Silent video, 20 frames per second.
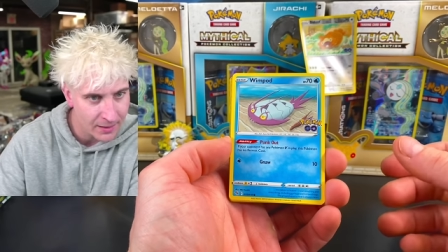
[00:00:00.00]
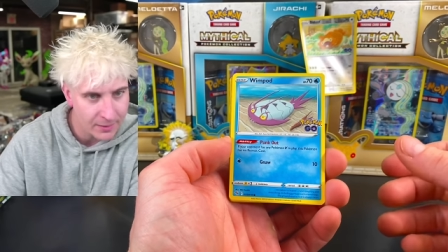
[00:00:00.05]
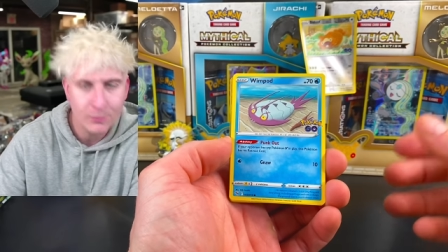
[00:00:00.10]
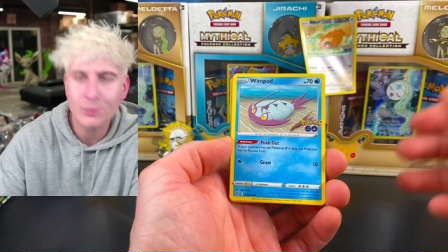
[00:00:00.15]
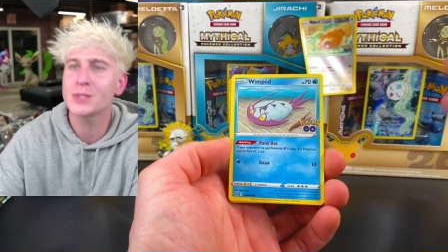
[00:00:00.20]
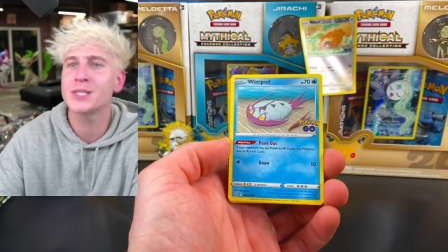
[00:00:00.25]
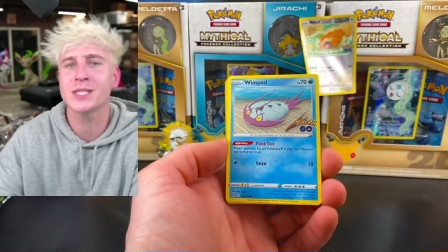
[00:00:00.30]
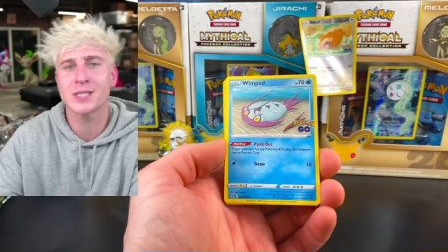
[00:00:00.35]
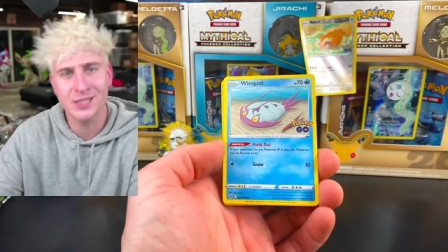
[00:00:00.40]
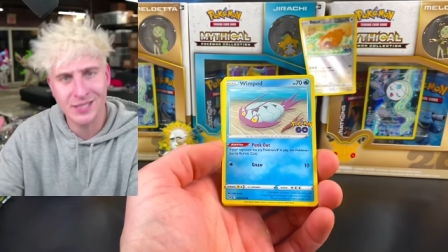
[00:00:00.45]

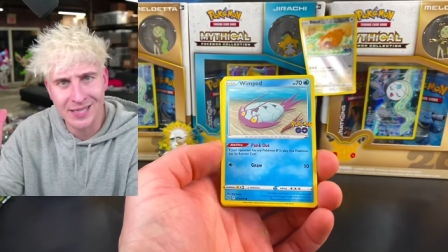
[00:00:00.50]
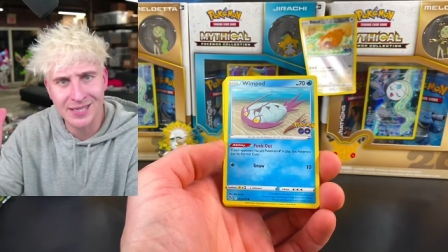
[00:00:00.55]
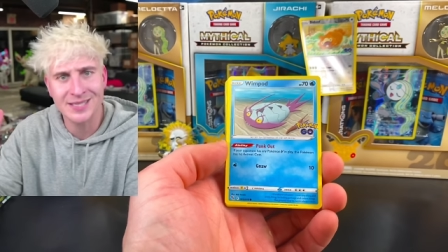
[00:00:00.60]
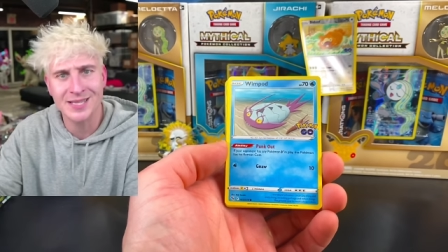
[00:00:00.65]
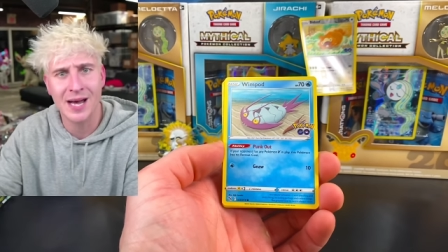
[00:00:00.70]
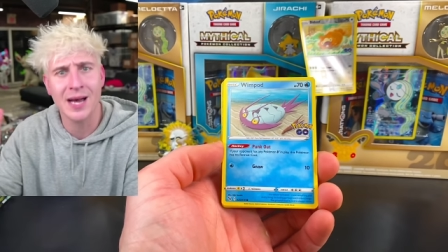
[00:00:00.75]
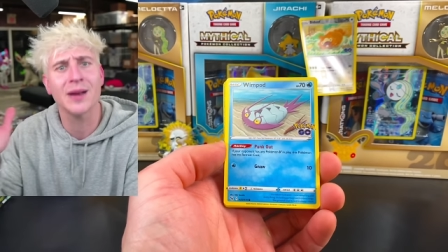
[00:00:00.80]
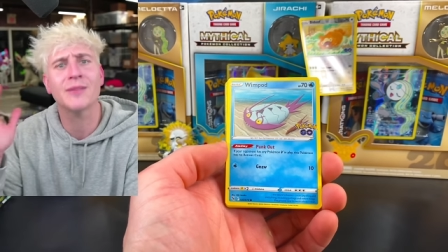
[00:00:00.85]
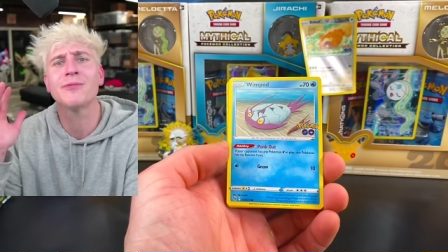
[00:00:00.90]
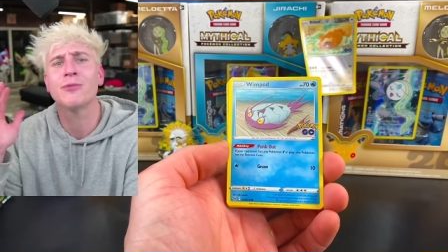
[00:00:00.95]
which sits
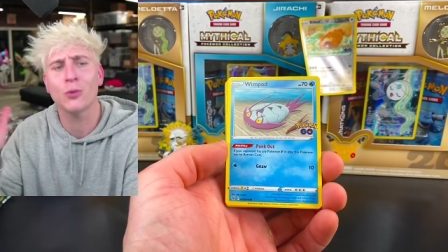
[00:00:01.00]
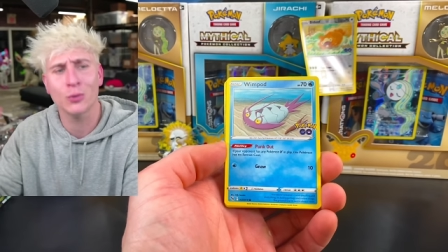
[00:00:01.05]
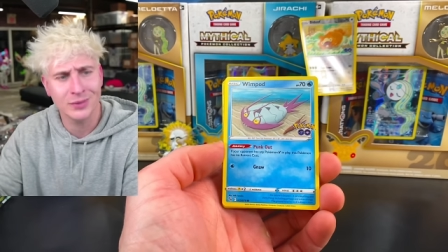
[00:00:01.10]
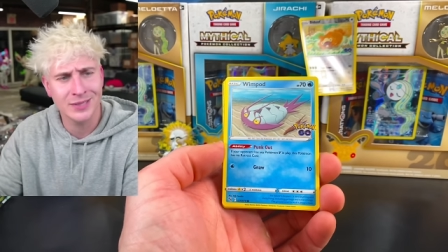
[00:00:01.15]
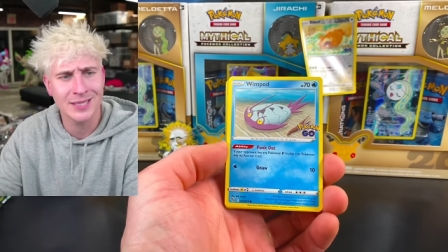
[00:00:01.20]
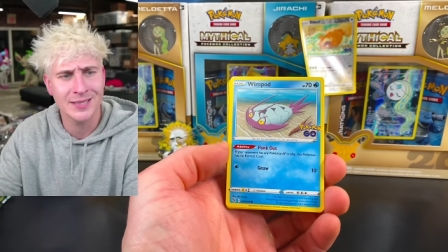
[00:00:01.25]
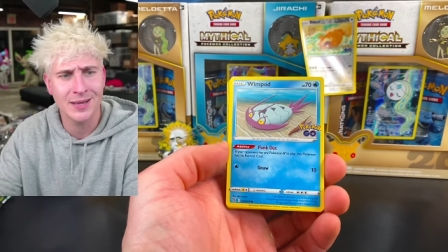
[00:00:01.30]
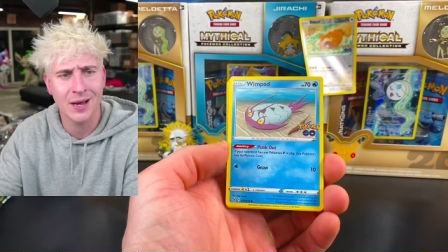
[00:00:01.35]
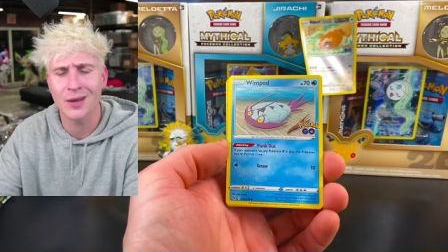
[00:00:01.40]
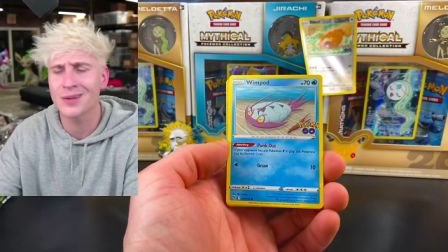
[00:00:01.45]
at a
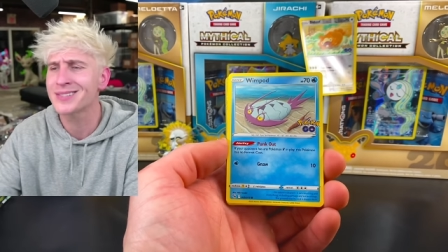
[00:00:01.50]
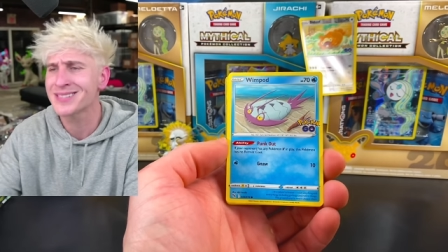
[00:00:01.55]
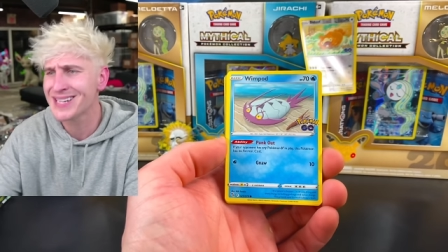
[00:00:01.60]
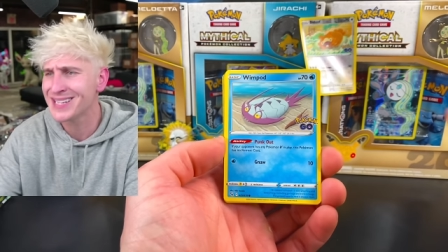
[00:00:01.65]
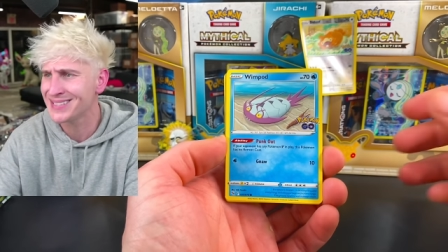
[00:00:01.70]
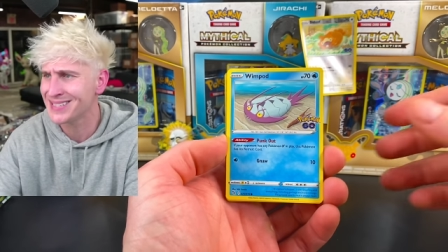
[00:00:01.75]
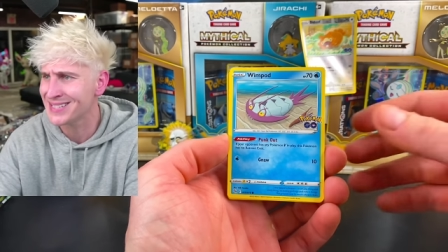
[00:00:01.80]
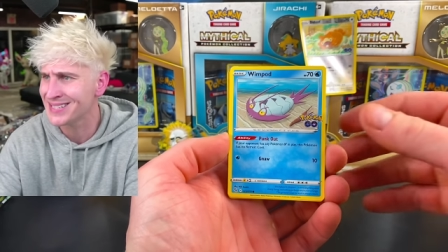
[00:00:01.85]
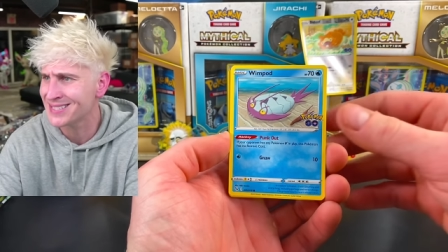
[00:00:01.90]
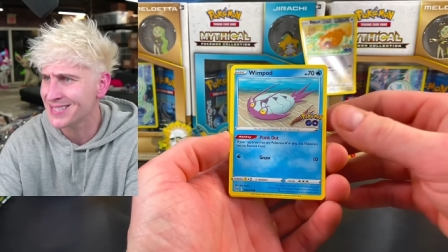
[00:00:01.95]

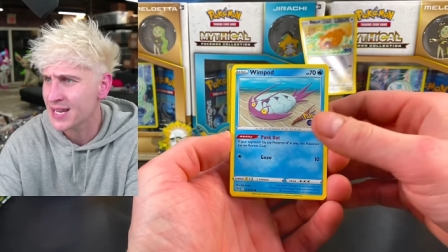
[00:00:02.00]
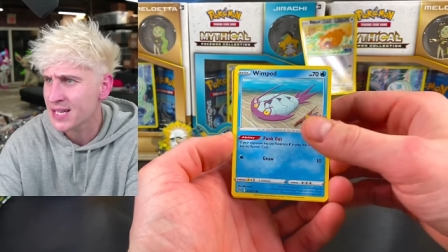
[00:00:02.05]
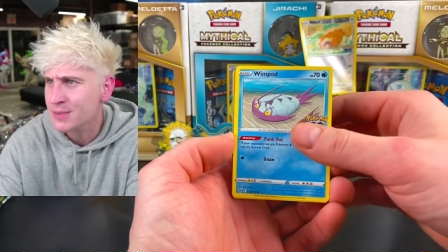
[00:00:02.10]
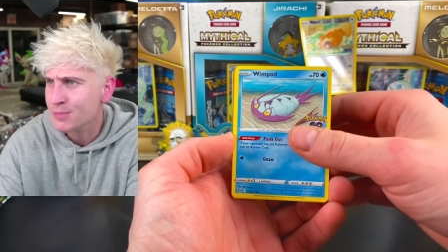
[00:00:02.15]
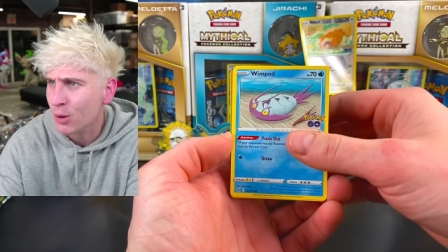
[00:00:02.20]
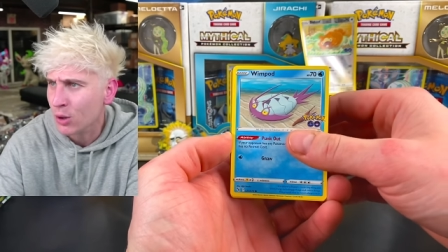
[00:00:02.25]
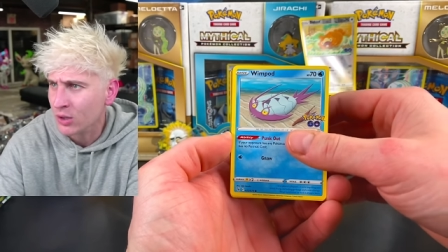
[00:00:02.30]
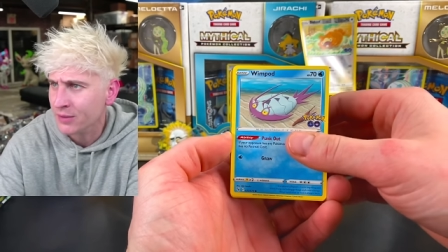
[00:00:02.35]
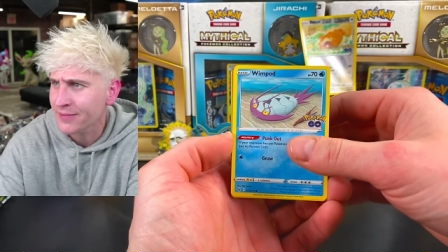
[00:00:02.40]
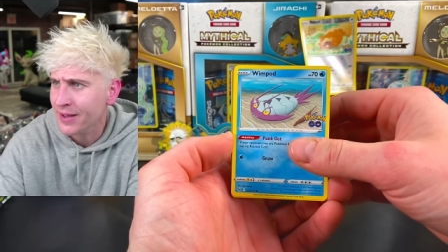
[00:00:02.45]
$14.18
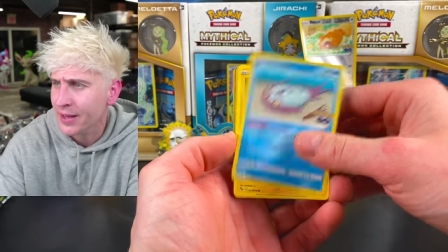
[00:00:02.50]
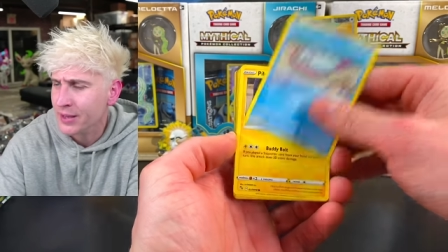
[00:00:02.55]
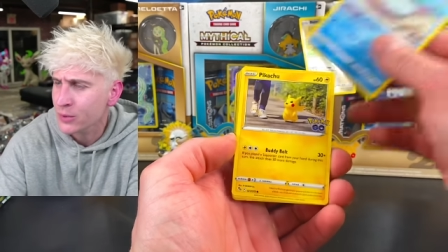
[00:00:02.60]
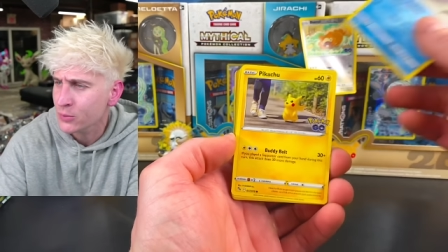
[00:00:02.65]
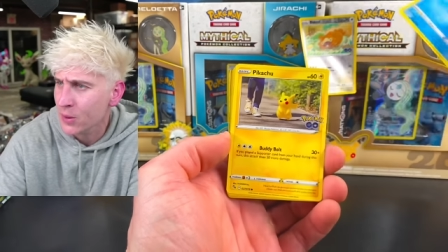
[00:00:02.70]
market value.